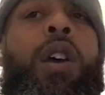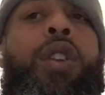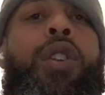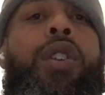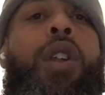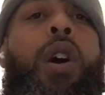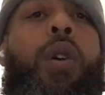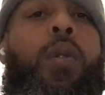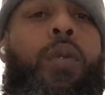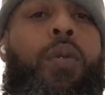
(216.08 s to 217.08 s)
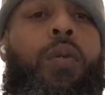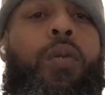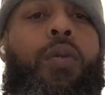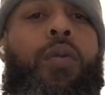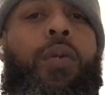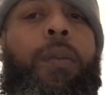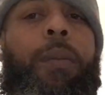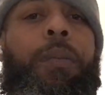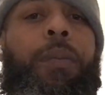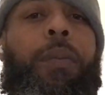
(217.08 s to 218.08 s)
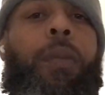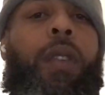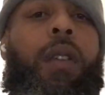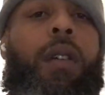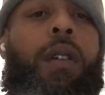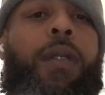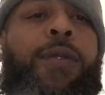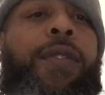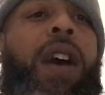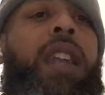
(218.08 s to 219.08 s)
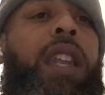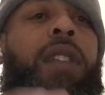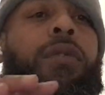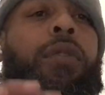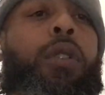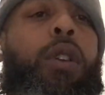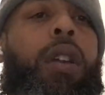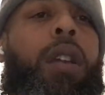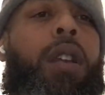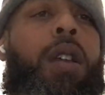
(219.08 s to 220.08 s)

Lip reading: no funding for